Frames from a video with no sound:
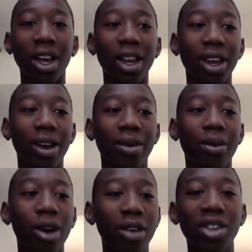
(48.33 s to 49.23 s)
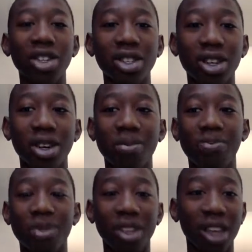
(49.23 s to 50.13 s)
Now, obviously,
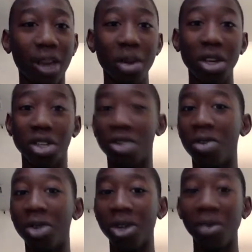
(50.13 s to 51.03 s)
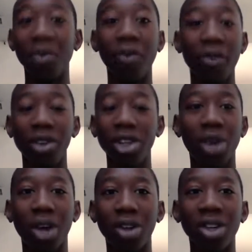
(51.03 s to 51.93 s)
gaming is going really
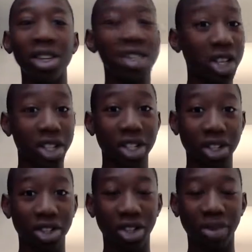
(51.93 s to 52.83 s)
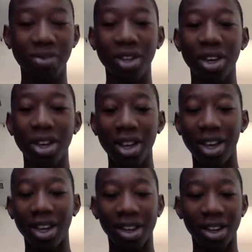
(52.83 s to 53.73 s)
well in today's industry,
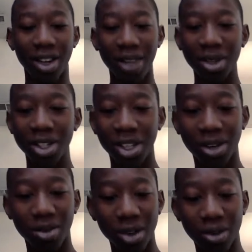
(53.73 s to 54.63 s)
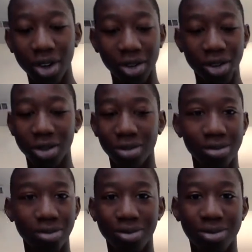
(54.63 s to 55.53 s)
and gaming is like one of our,
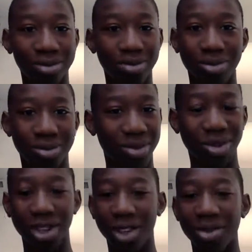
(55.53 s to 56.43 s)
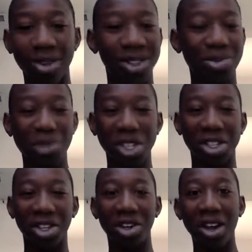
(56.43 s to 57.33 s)
it's
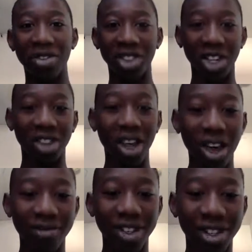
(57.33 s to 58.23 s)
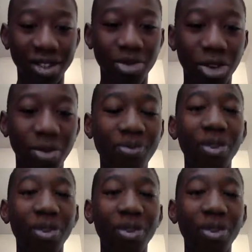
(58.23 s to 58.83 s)
basically in our everyday lives at this point.